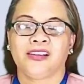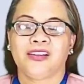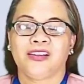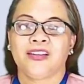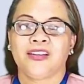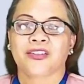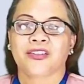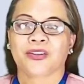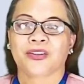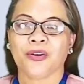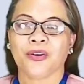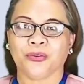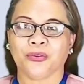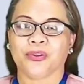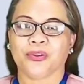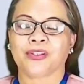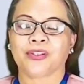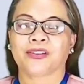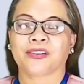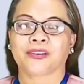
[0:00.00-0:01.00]

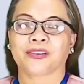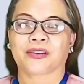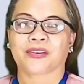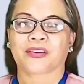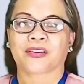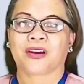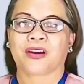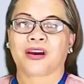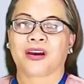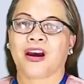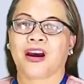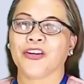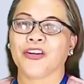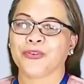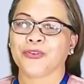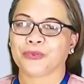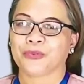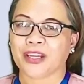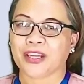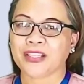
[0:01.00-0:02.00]
So, are you
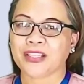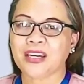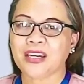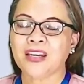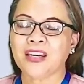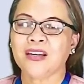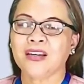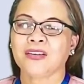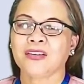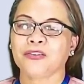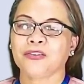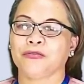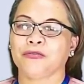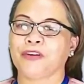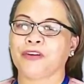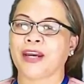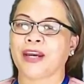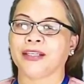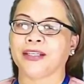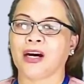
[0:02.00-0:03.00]
ready to
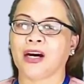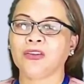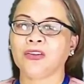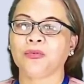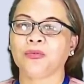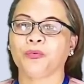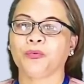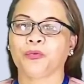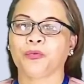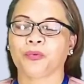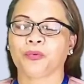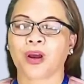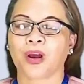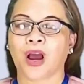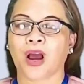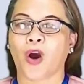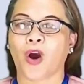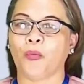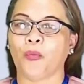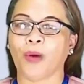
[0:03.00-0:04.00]
find out
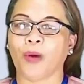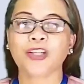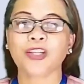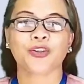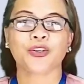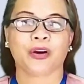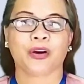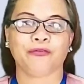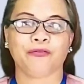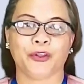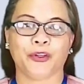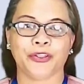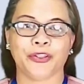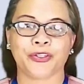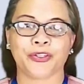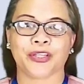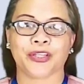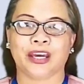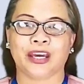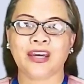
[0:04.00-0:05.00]
how much you have learned
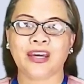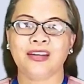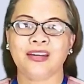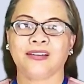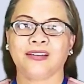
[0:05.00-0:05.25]
today?